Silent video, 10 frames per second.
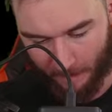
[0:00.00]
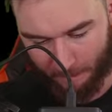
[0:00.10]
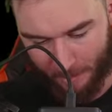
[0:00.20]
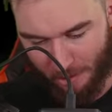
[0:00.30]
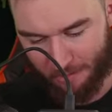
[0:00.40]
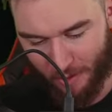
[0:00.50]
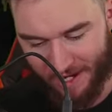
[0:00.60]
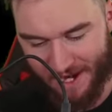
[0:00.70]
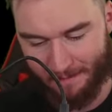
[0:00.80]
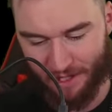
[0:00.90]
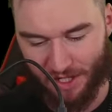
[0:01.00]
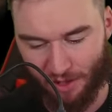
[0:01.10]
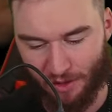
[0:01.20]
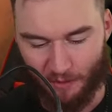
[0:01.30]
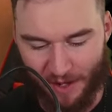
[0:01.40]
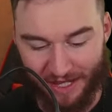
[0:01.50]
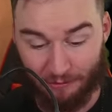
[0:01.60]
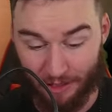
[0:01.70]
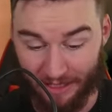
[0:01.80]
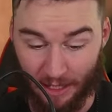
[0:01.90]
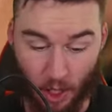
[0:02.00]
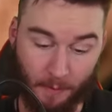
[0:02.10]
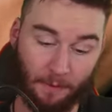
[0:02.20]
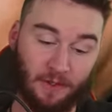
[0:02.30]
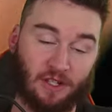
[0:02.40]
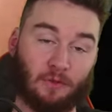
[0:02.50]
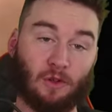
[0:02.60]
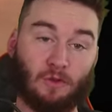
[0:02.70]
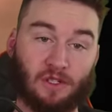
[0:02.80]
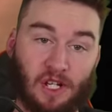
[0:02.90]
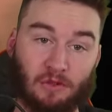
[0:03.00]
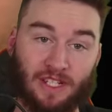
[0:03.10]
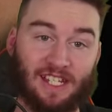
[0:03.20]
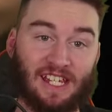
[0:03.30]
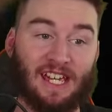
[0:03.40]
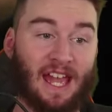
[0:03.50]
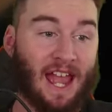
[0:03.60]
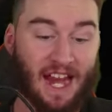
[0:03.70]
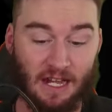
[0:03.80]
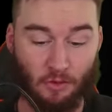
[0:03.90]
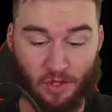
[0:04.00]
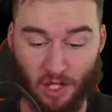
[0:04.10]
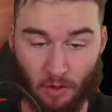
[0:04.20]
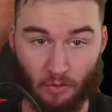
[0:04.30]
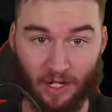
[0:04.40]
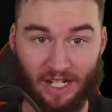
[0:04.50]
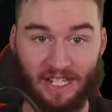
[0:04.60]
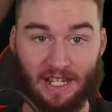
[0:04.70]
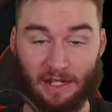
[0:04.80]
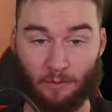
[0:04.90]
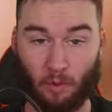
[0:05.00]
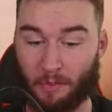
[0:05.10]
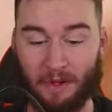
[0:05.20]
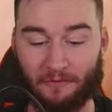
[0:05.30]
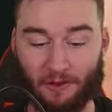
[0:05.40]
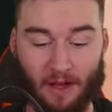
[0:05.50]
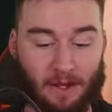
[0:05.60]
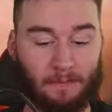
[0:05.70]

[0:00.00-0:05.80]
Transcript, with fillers: box break number two. Really, really hoping for some good results here. Any result, really, it would be fine,